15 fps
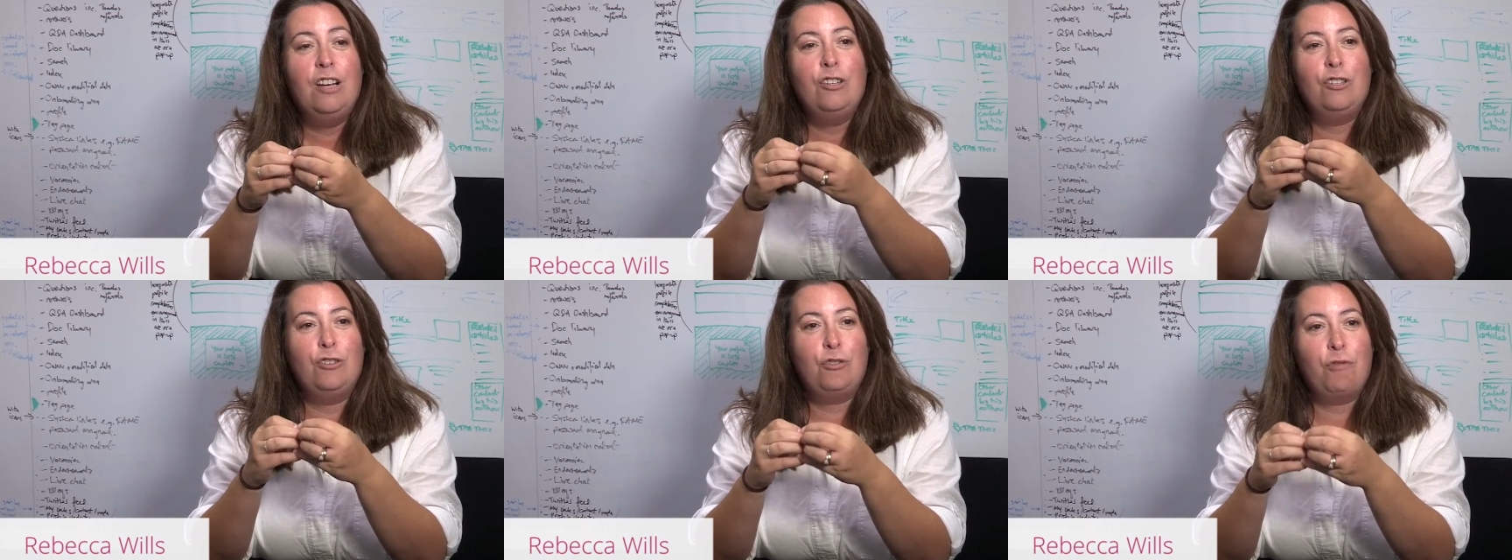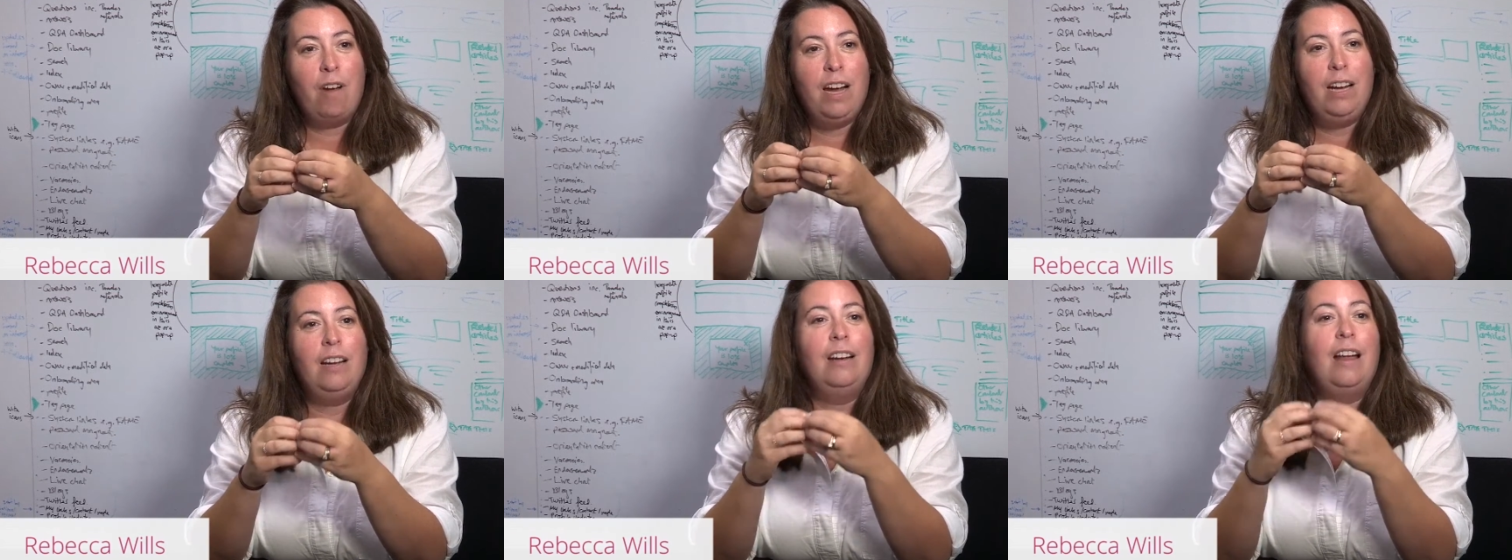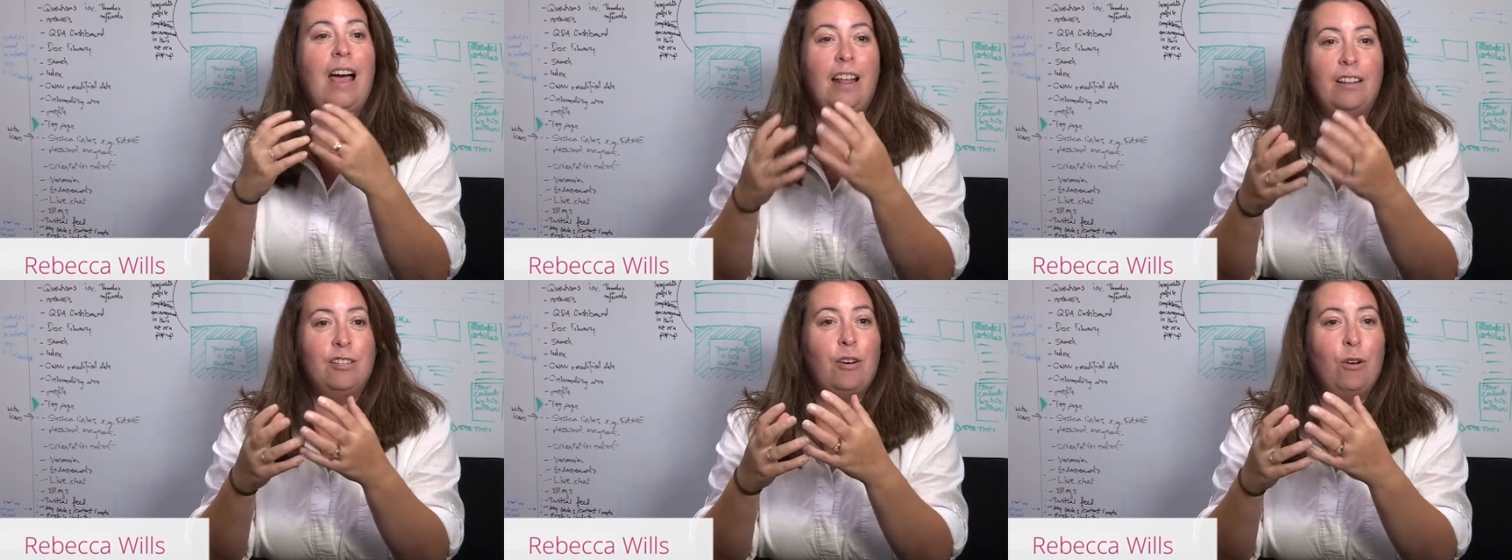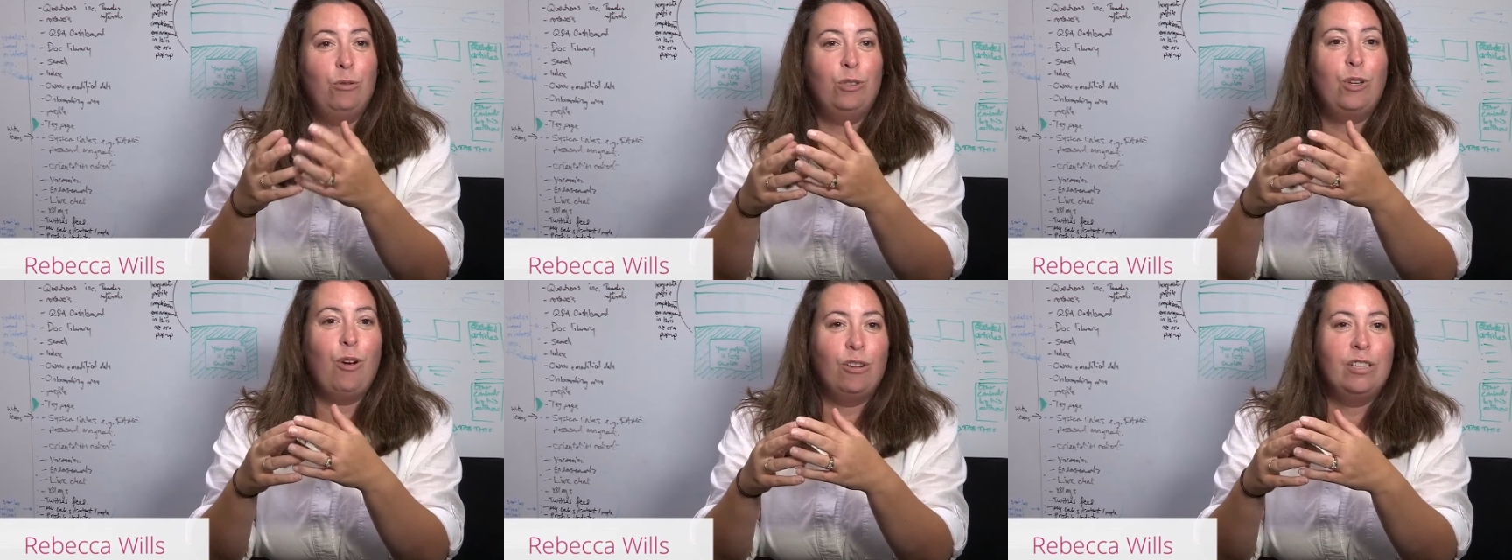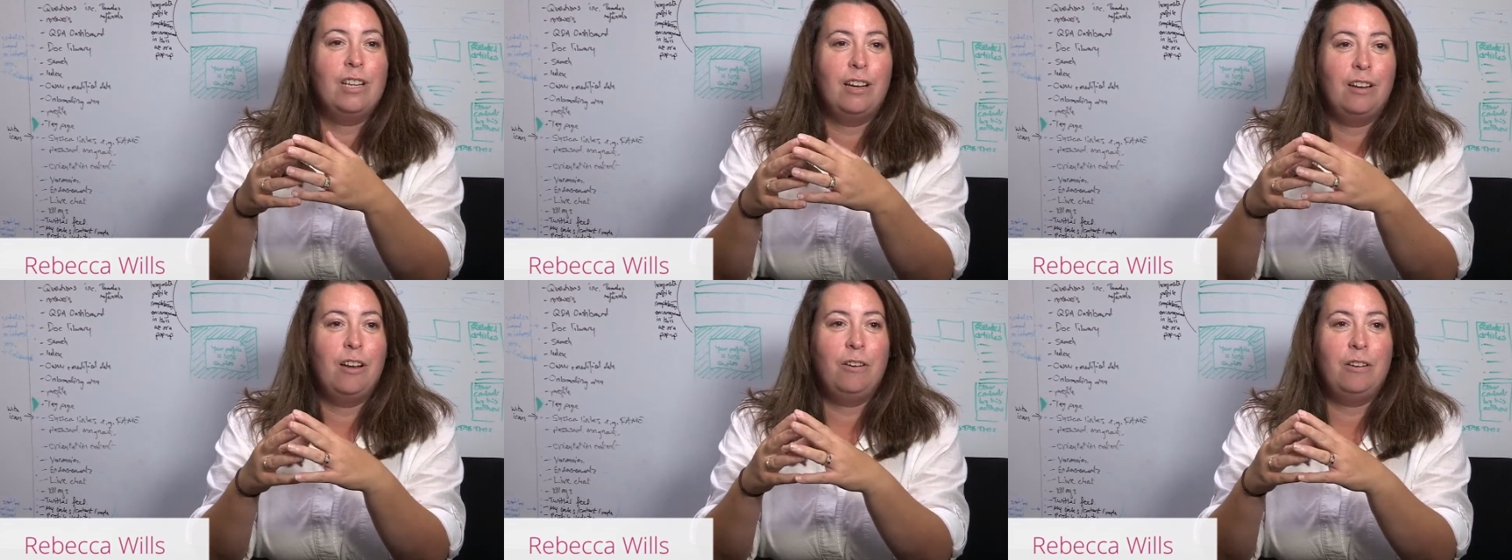to train and handhold
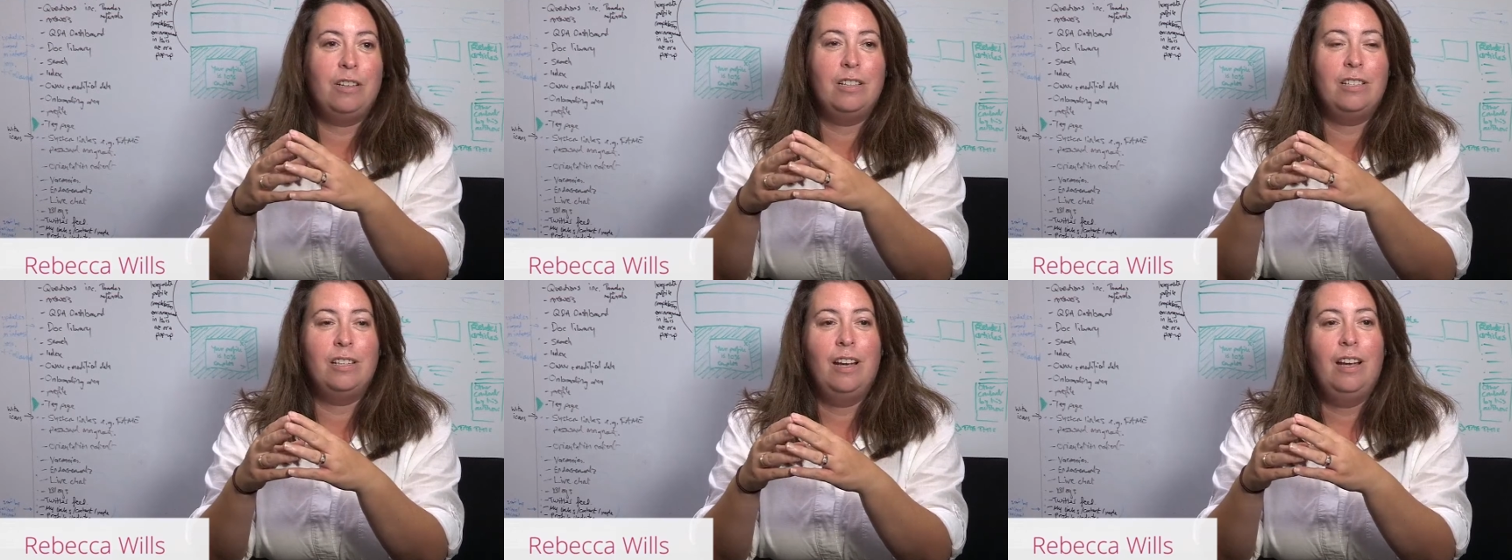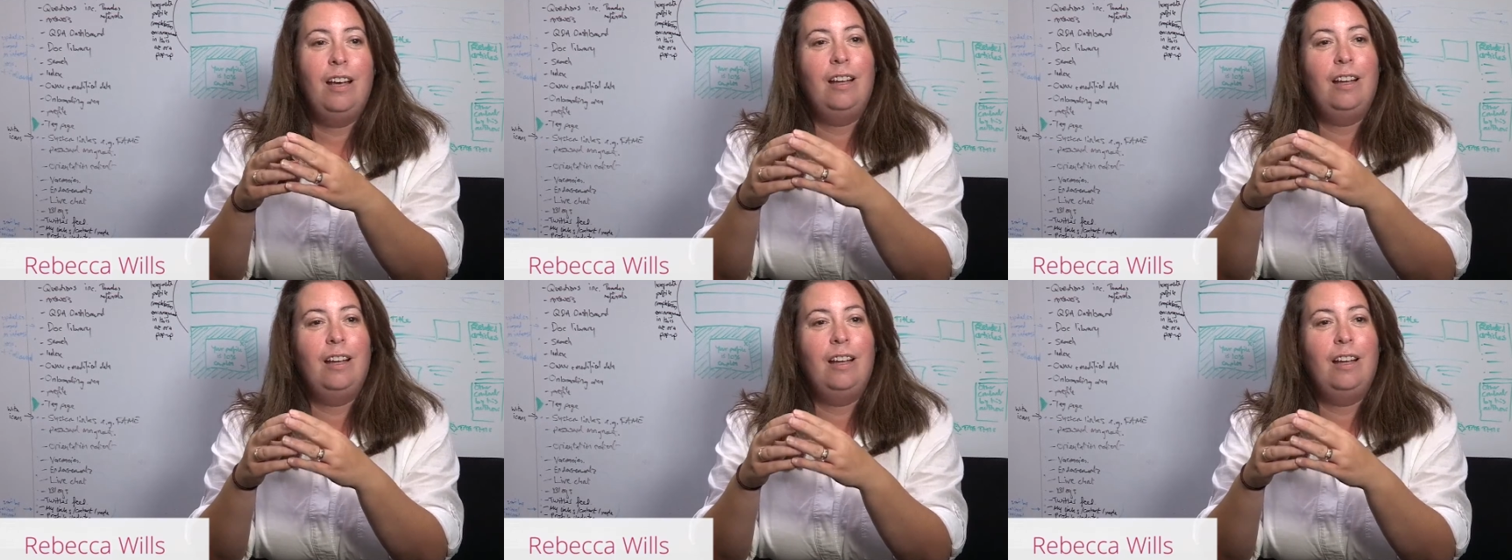content owners,